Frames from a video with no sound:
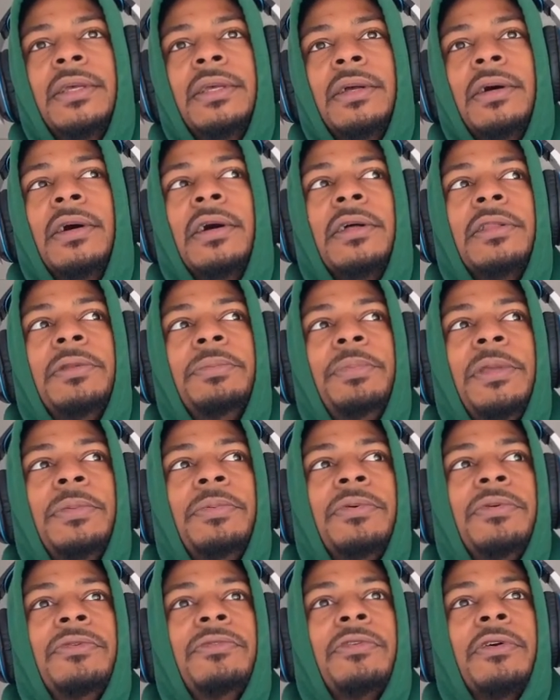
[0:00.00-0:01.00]
All the
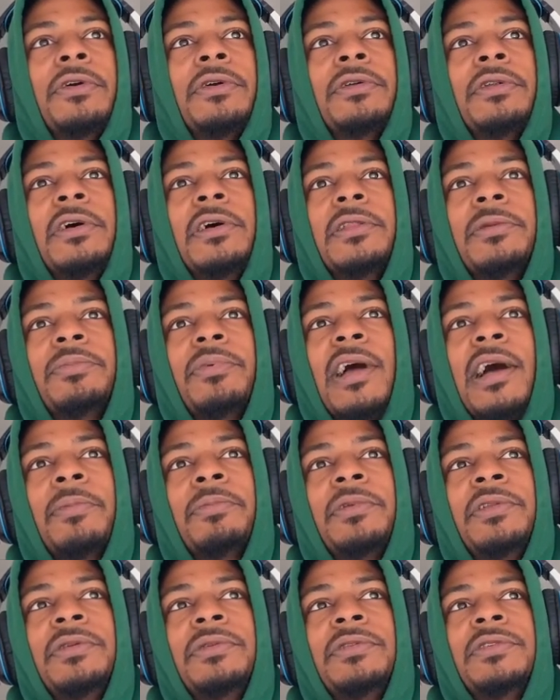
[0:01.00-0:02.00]
people you've hurt, all the
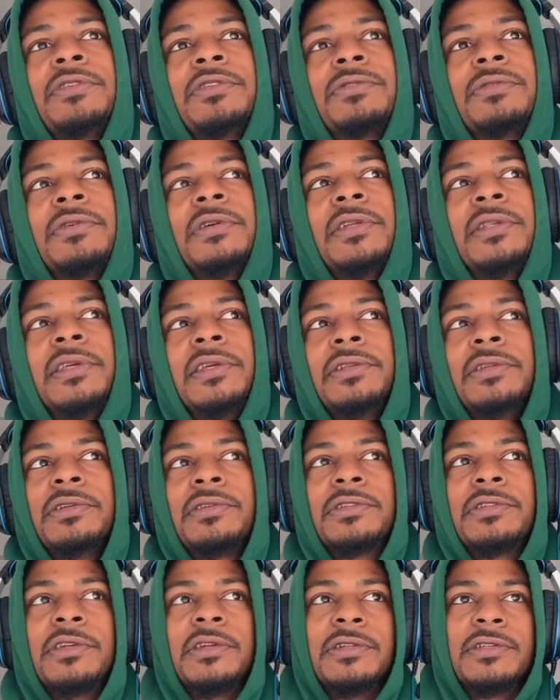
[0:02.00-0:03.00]
property you destroyed, then your
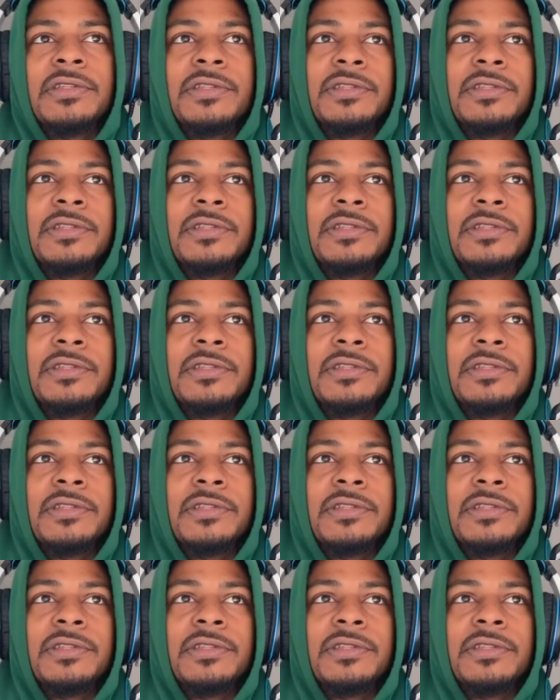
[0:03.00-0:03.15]
start